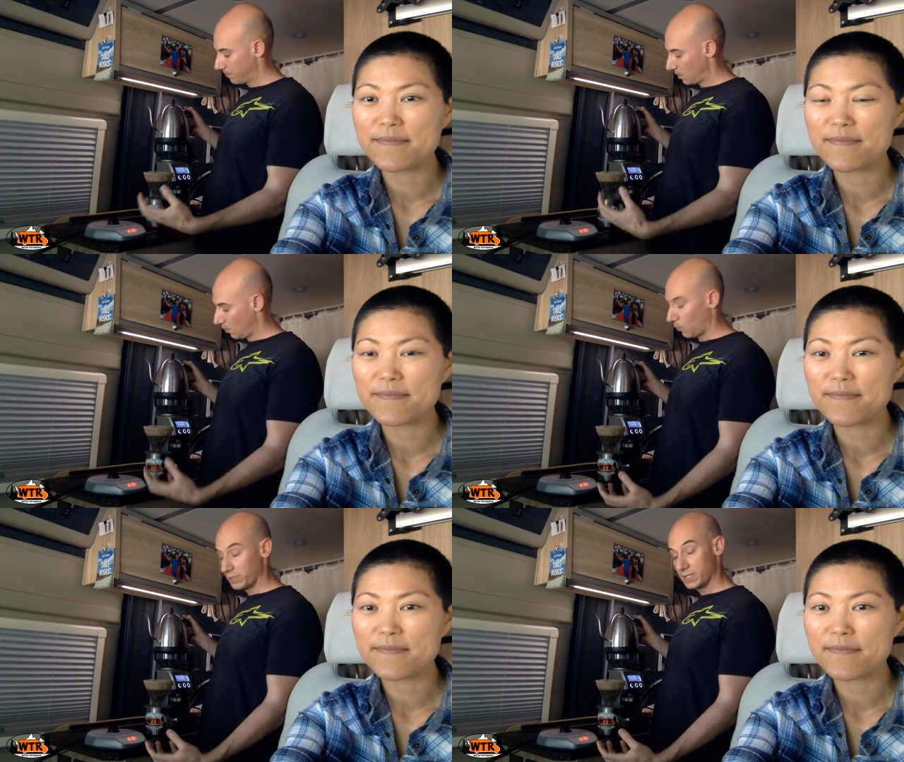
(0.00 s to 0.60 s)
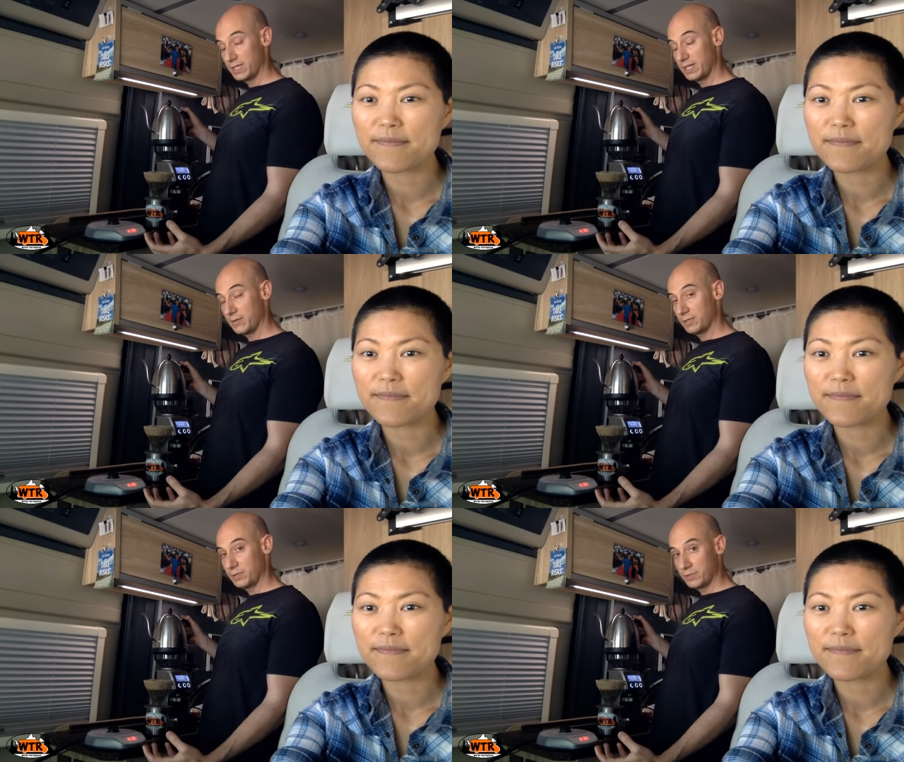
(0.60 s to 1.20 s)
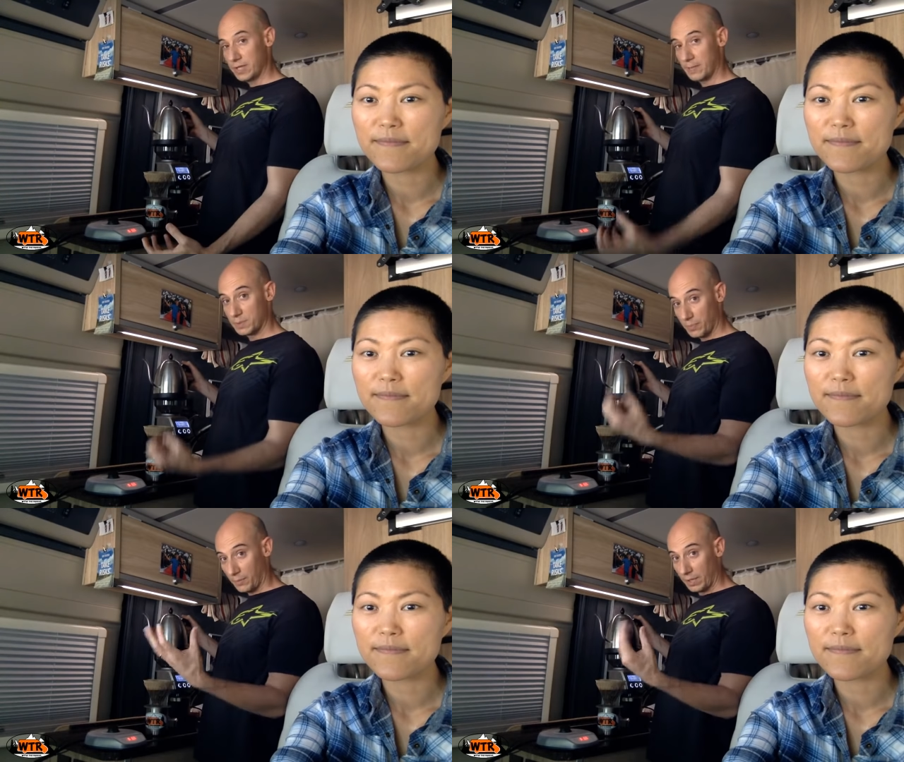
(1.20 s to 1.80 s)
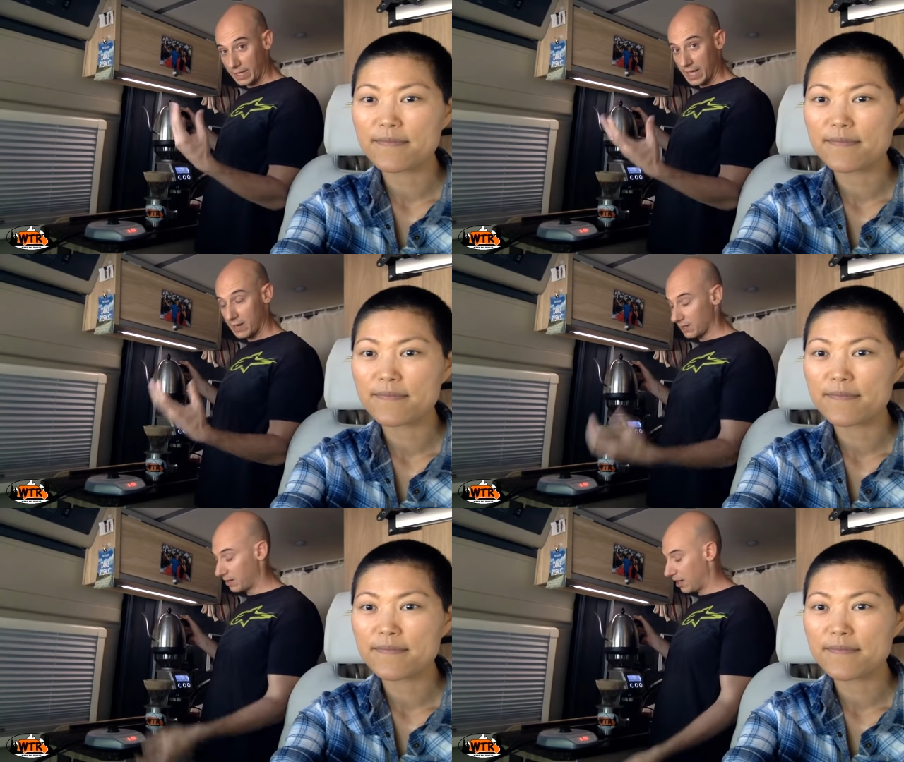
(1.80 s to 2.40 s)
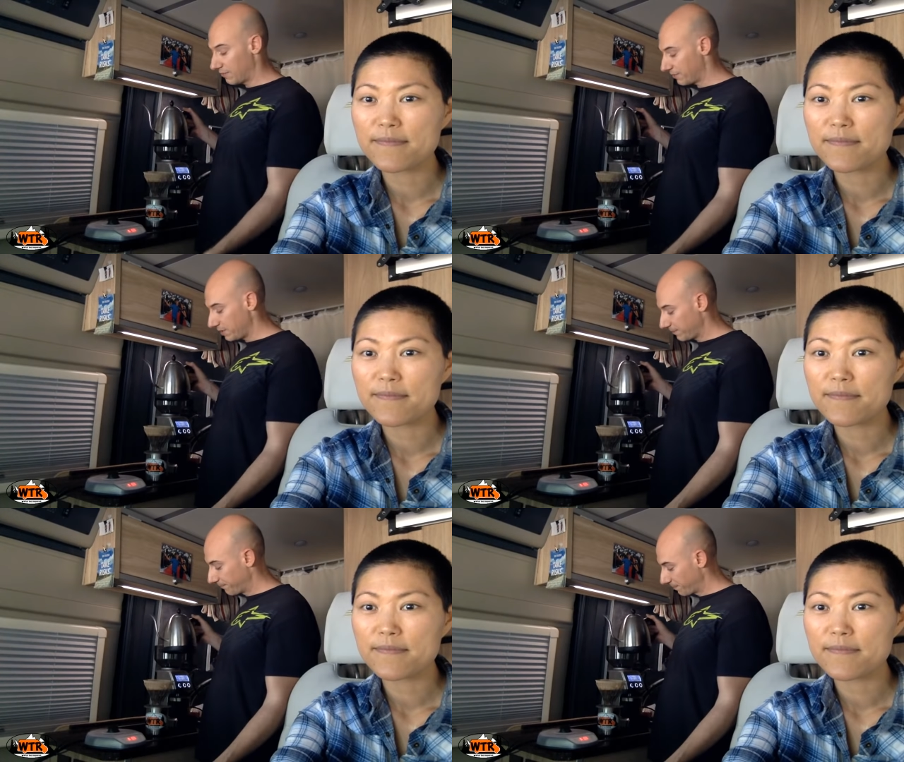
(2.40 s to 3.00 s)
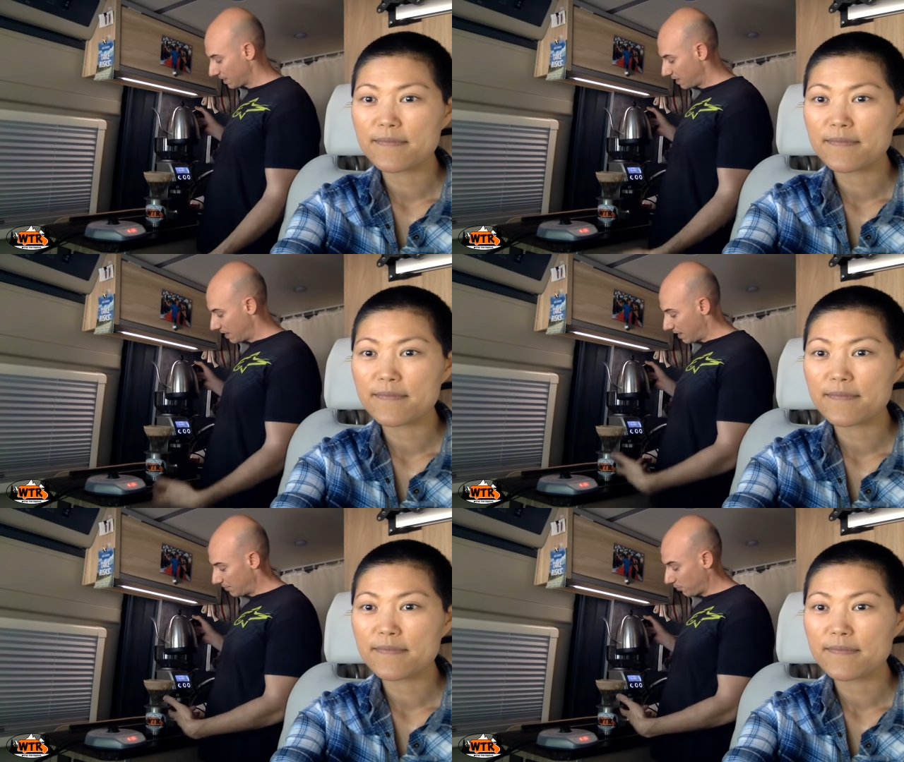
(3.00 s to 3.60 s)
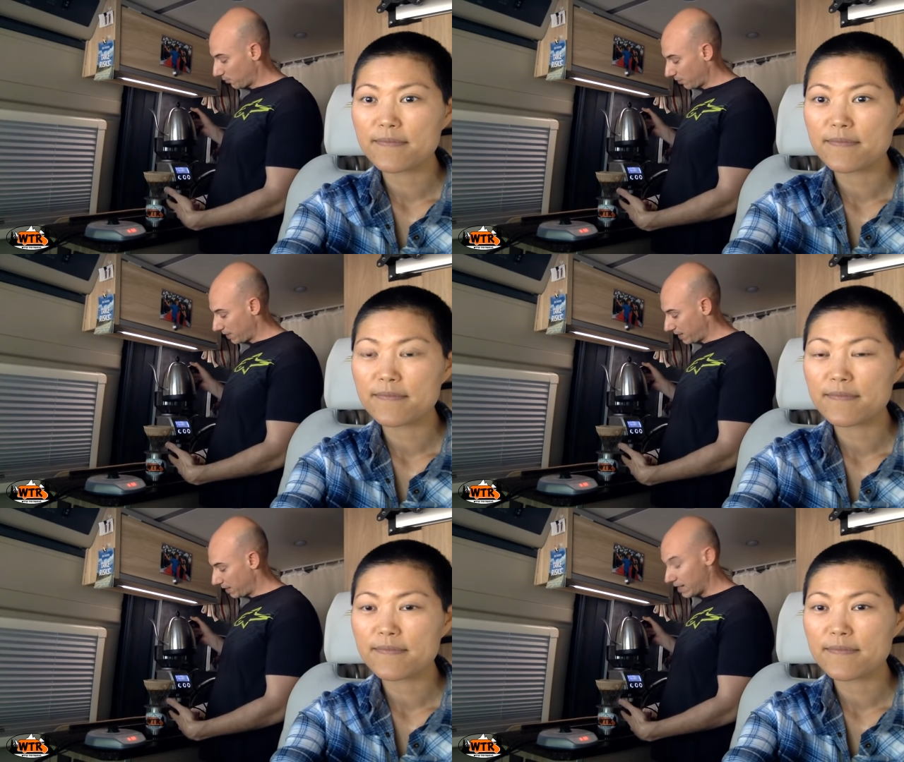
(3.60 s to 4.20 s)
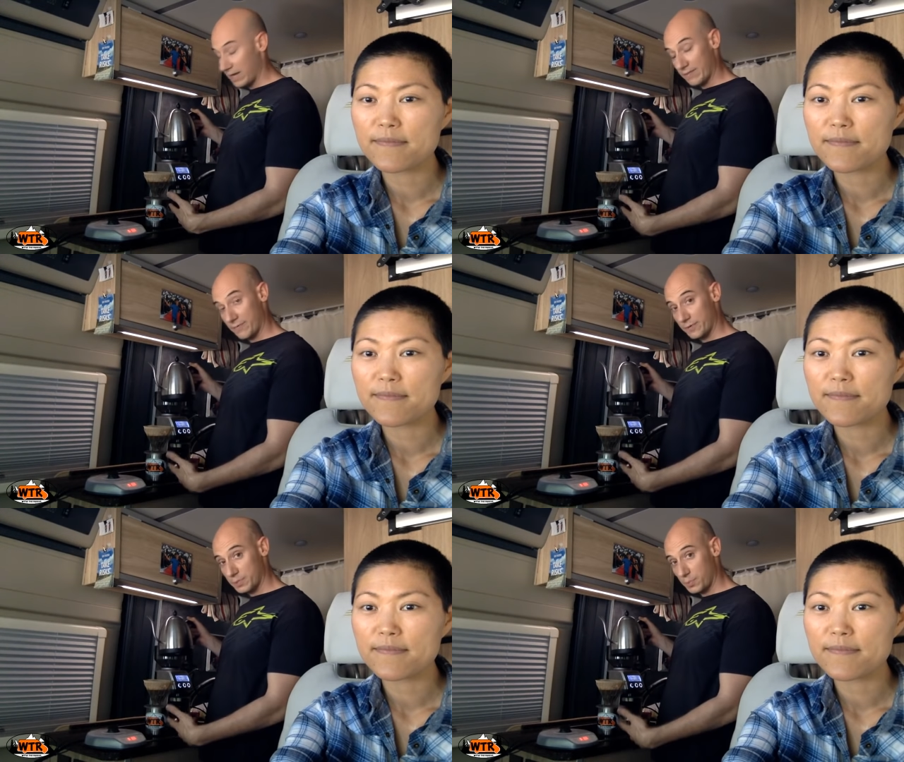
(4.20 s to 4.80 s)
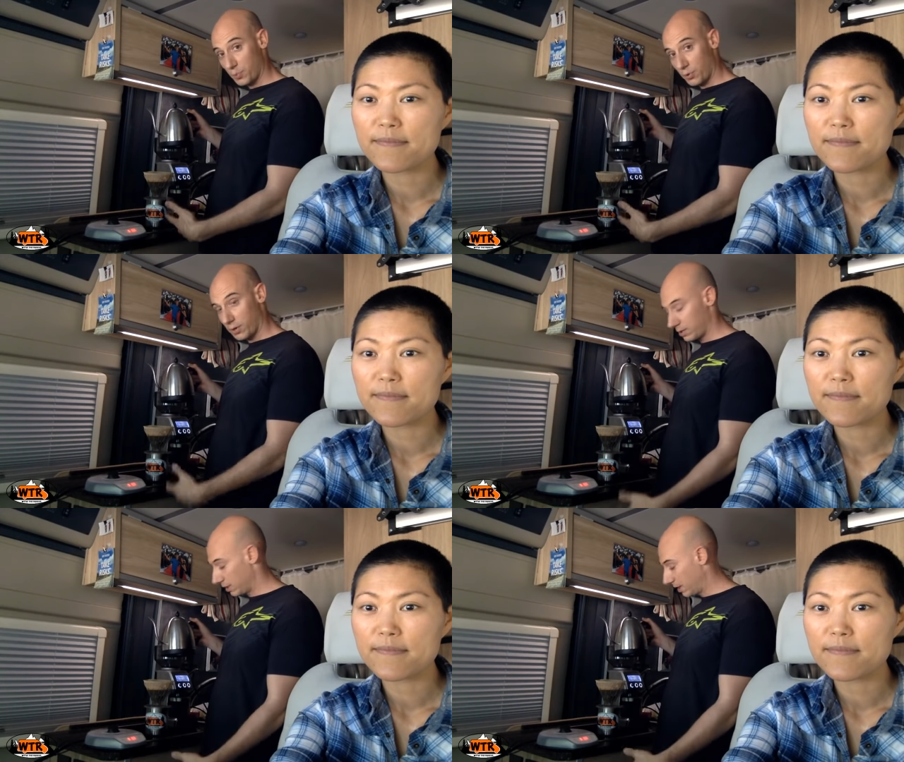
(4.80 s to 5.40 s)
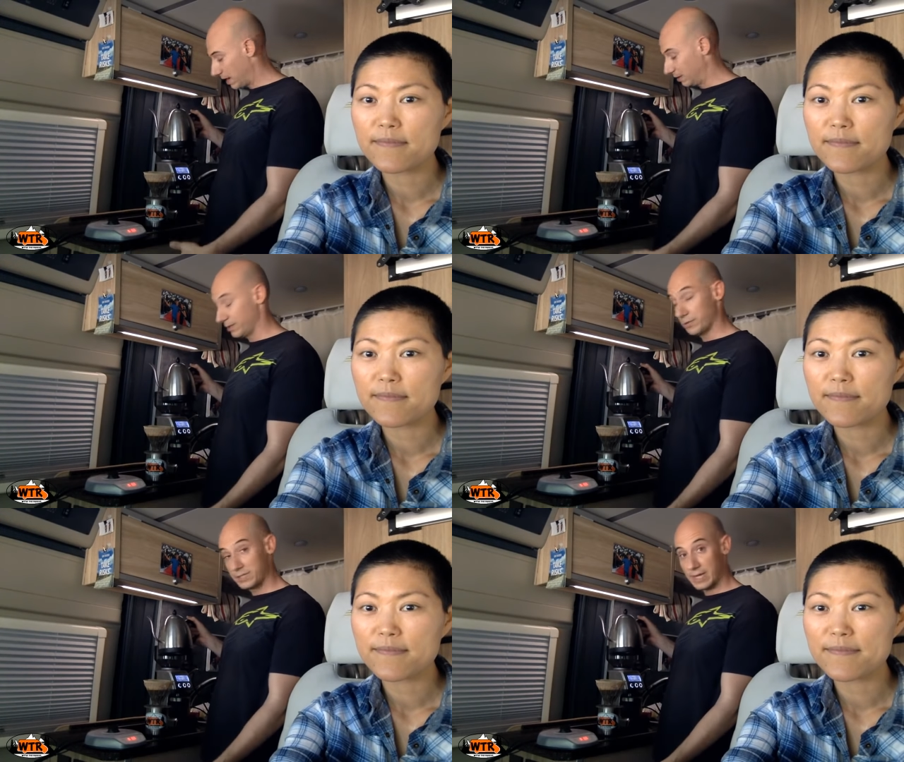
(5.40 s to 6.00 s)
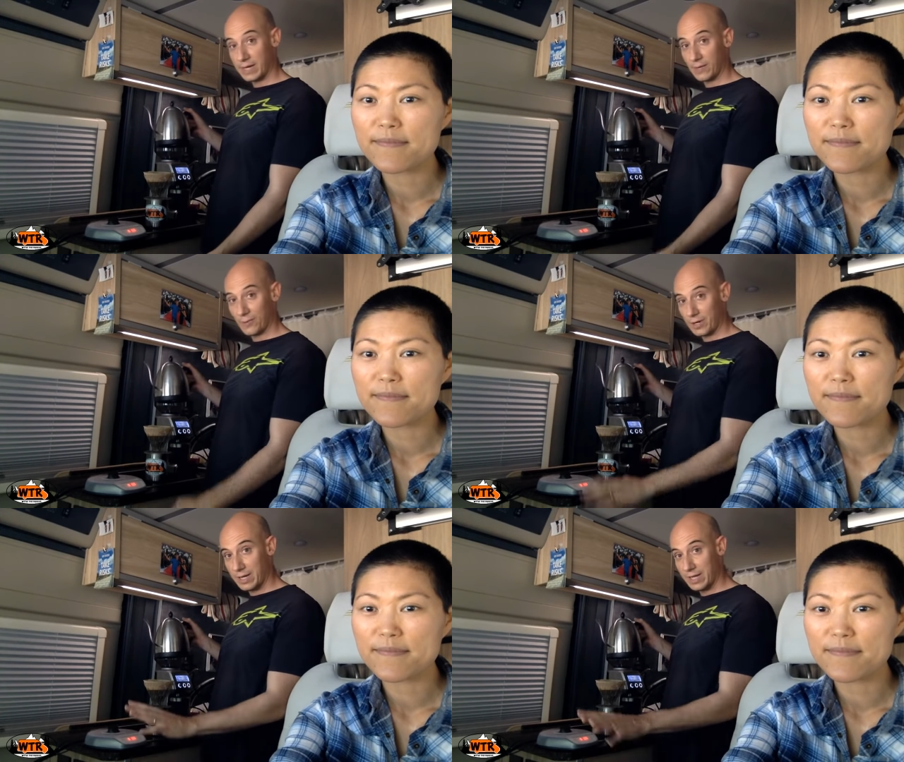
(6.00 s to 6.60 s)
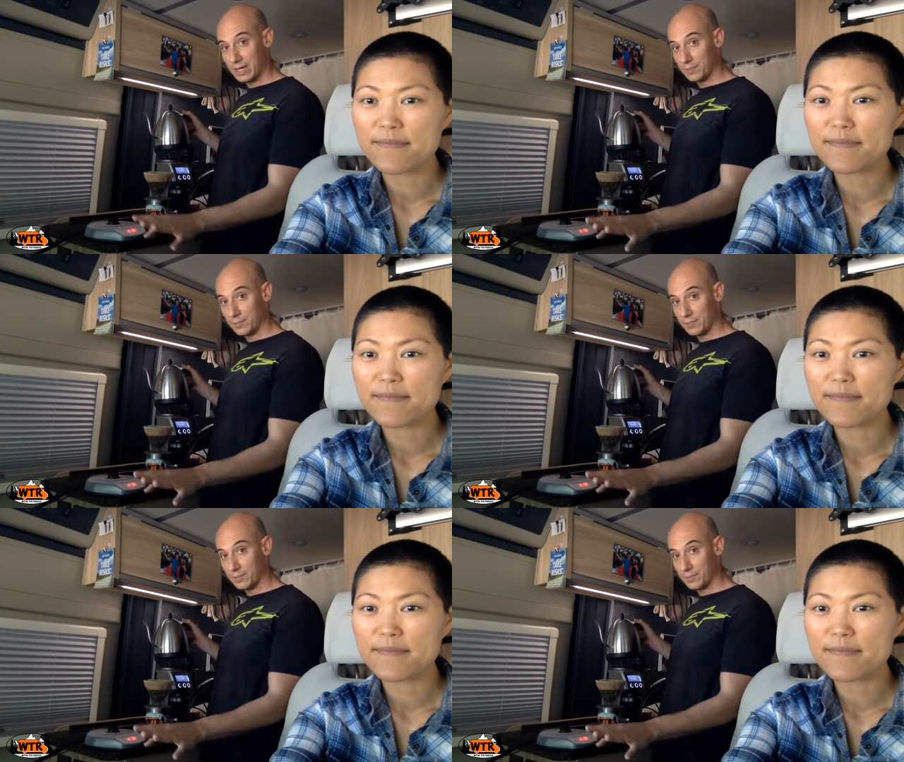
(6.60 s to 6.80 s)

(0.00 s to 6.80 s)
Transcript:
Speaker 1: Once the CO2 stops bubbling out of the coffee, I pour in a first pour, I'll do a second one, and then I'm